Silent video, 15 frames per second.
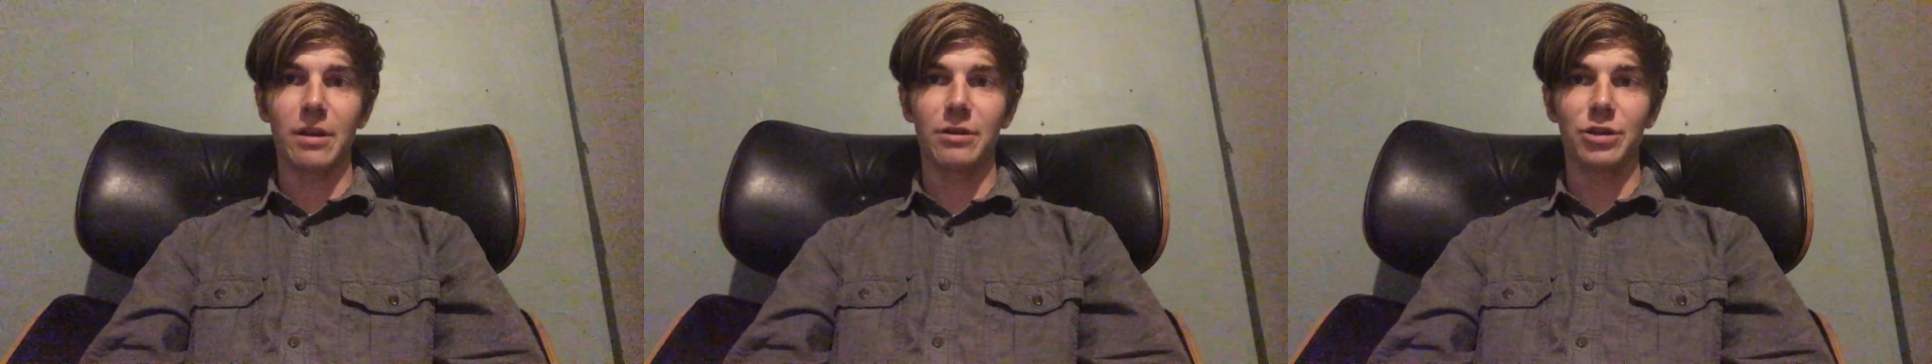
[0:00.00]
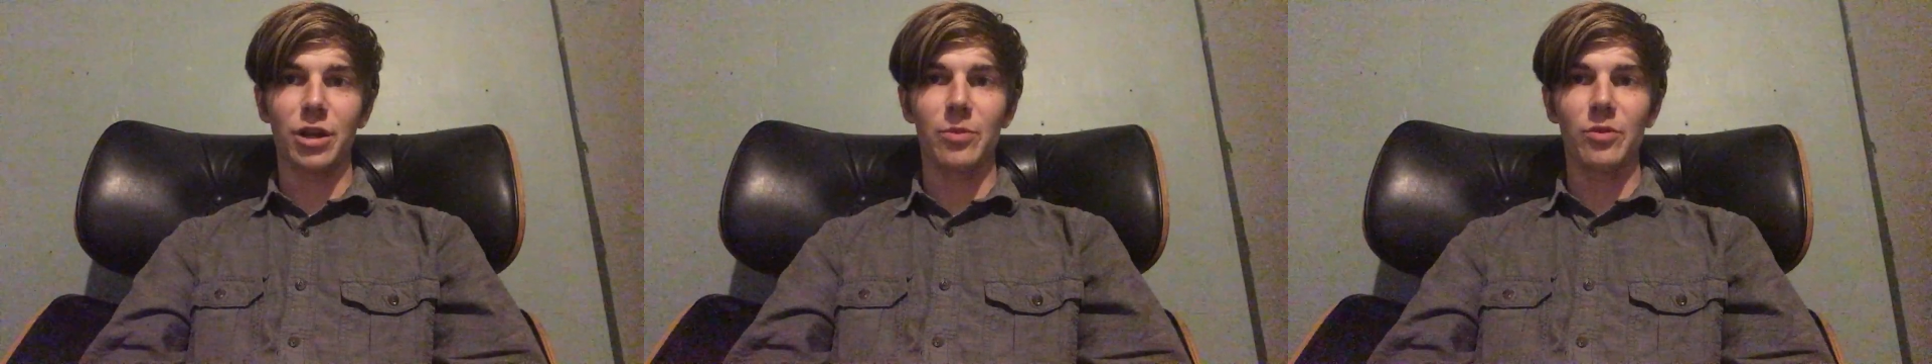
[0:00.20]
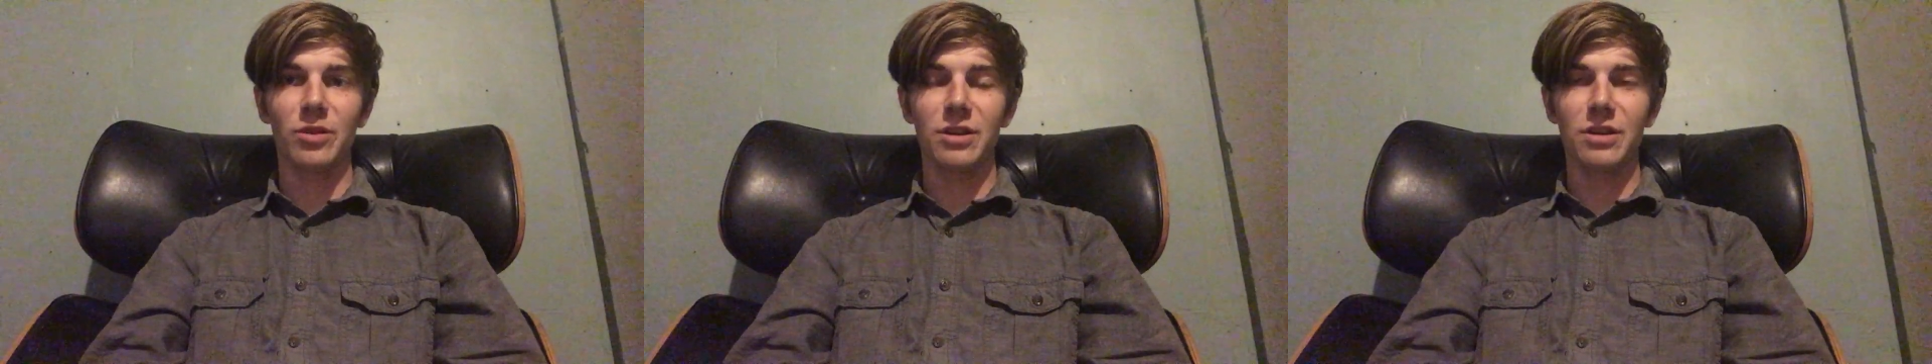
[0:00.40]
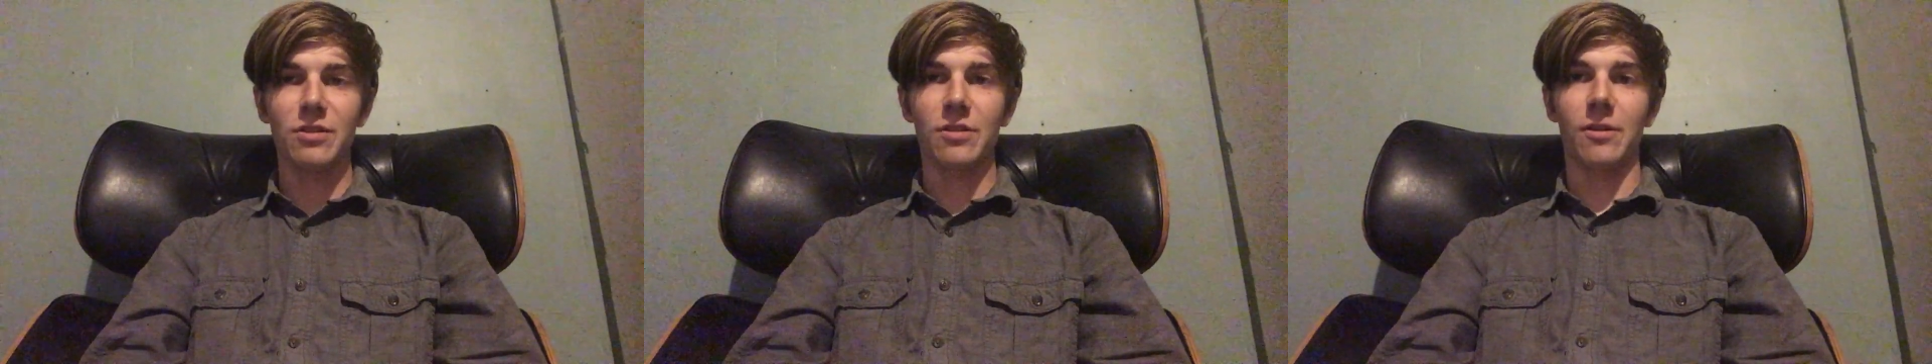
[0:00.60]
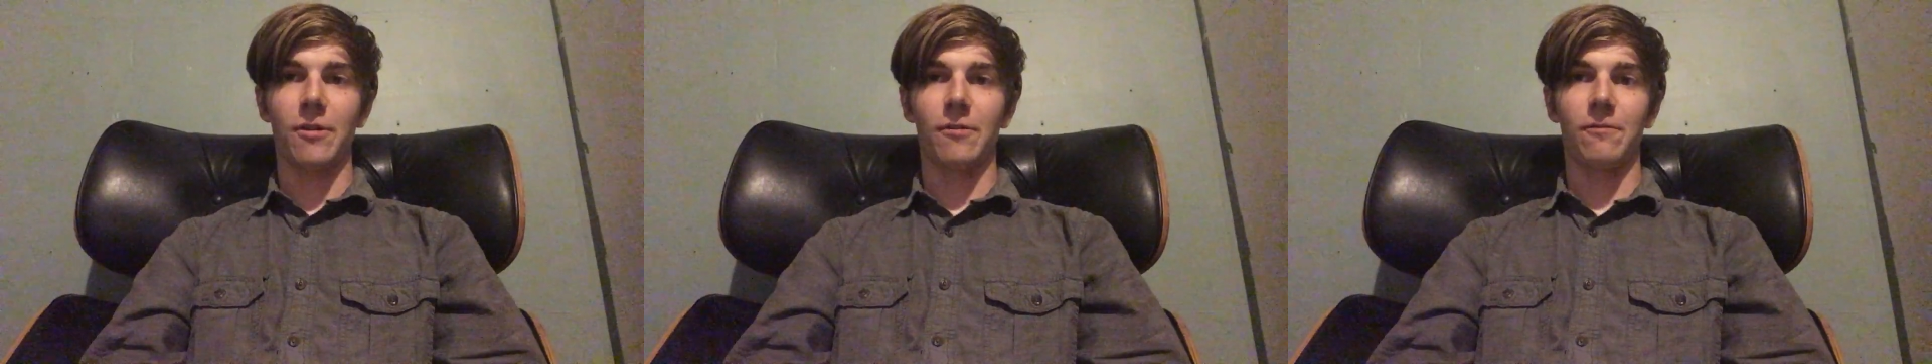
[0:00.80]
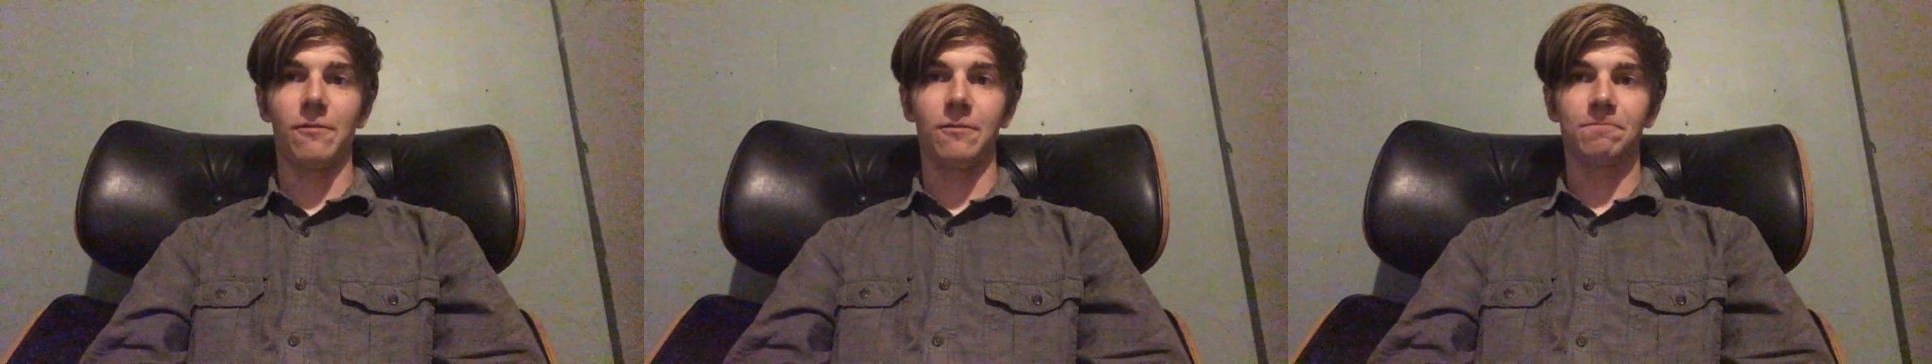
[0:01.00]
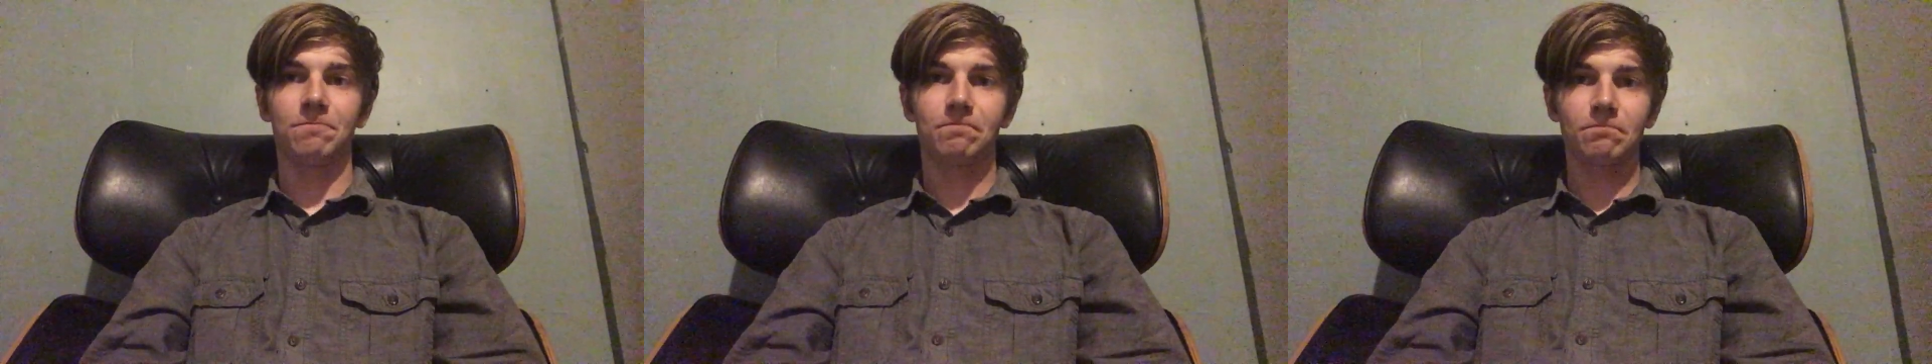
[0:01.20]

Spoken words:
hegemony of